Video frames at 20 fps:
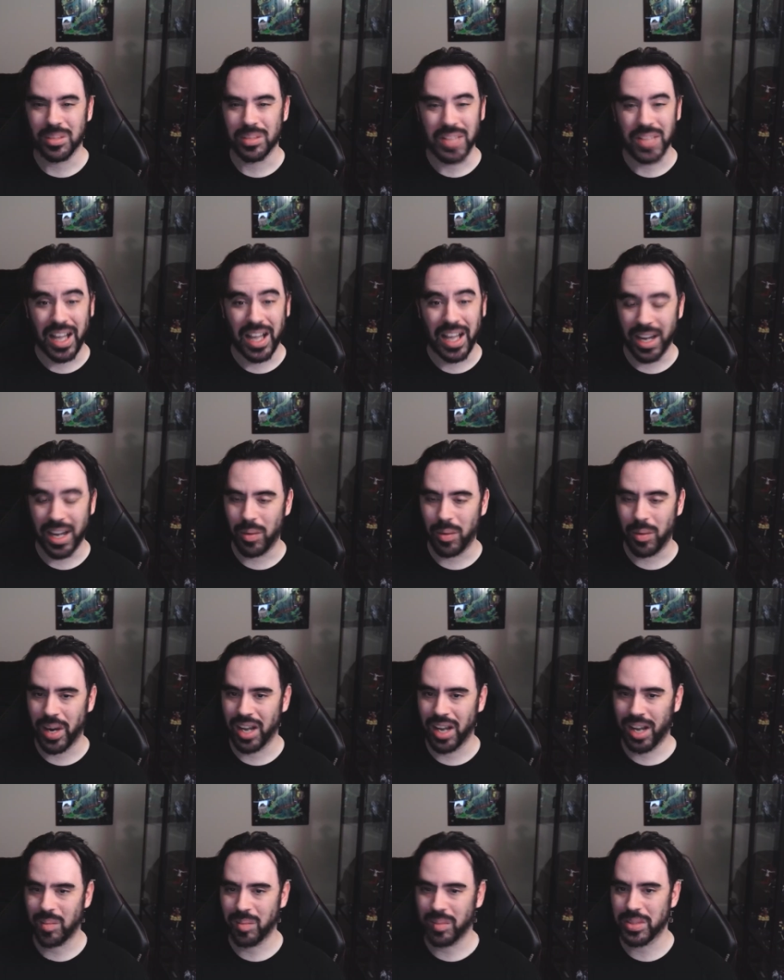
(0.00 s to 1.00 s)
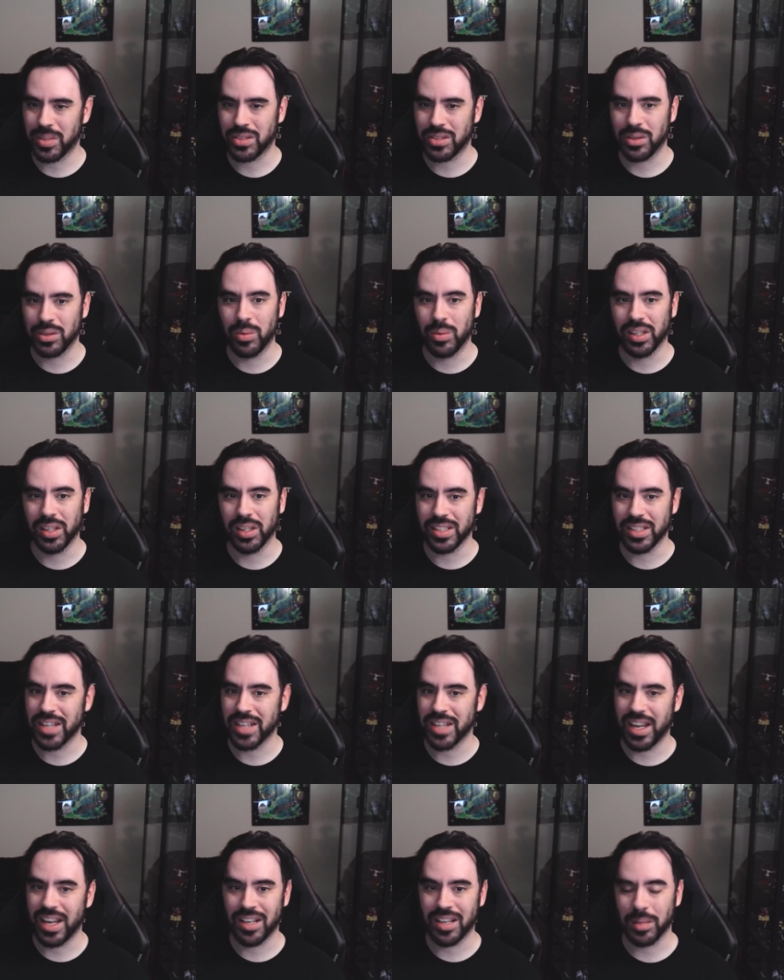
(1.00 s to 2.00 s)
tie wraps to really
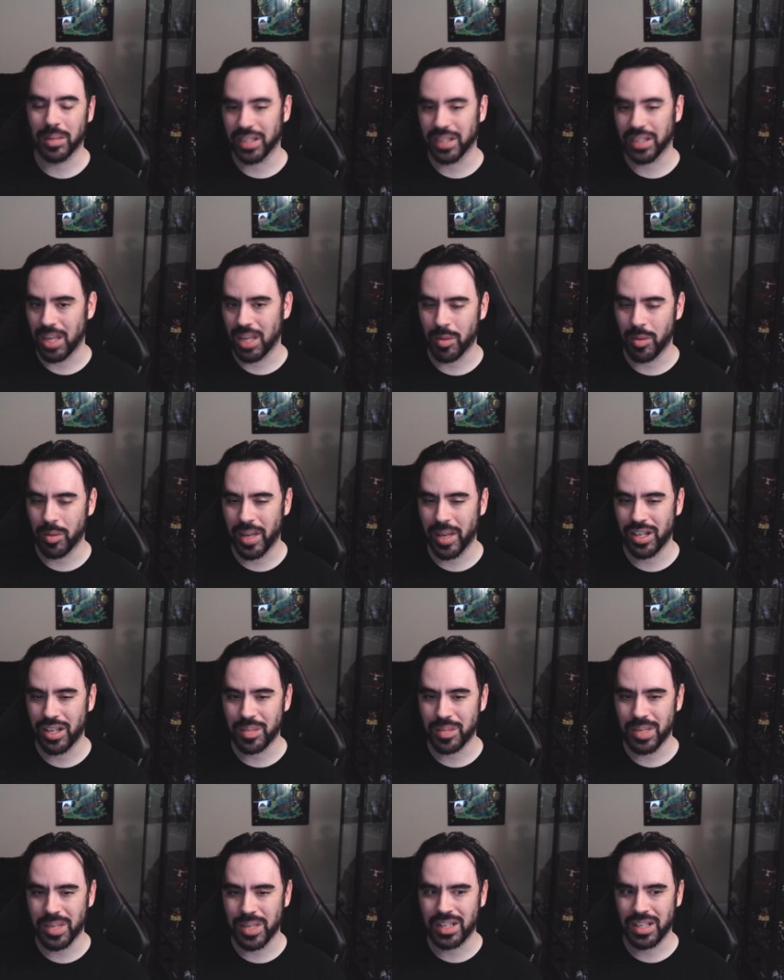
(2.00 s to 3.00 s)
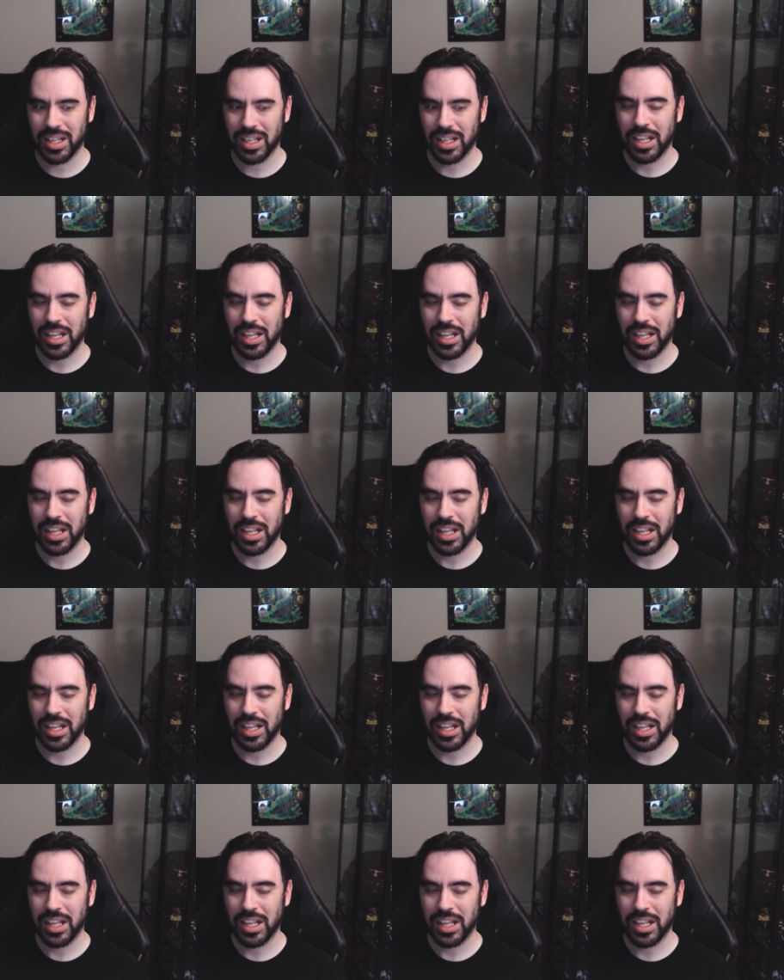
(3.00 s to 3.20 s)
tighten up the cable management